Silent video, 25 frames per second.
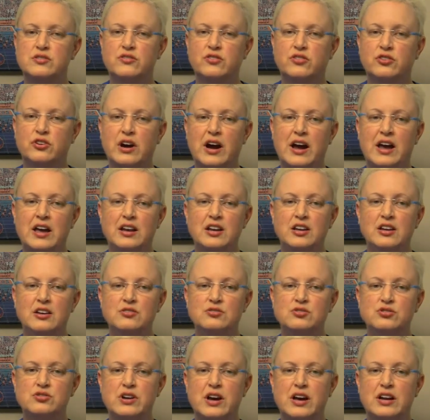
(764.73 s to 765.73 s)
variety
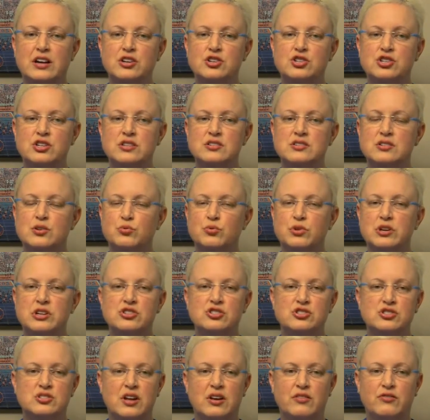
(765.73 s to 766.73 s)
of strategies that
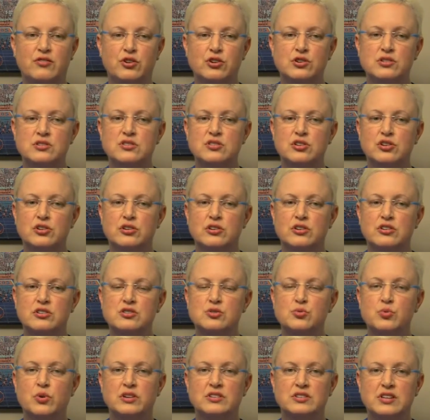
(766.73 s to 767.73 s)
reach diverse
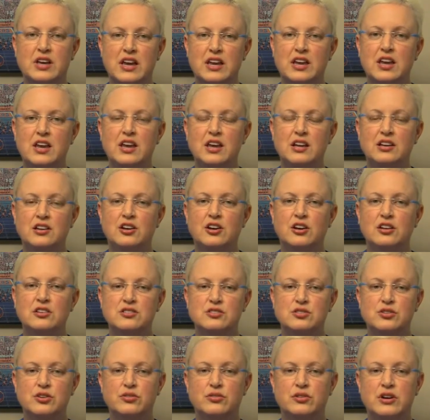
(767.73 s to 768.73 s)
learners while taking into
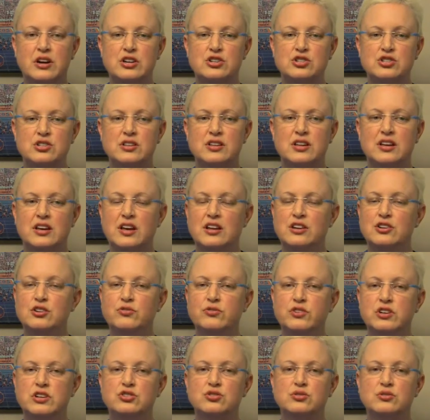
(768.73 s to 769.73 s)
consideration the
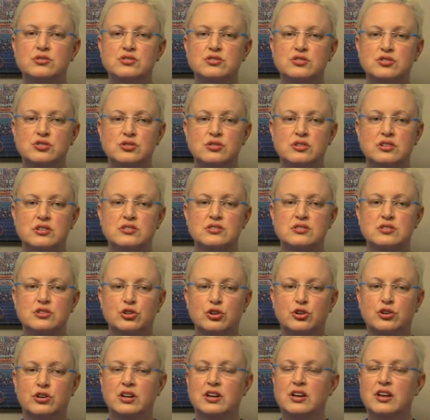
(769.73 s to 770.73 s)
individual student's
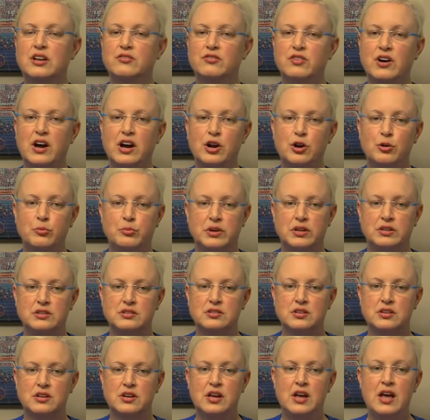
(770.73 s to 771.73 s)
learning environment.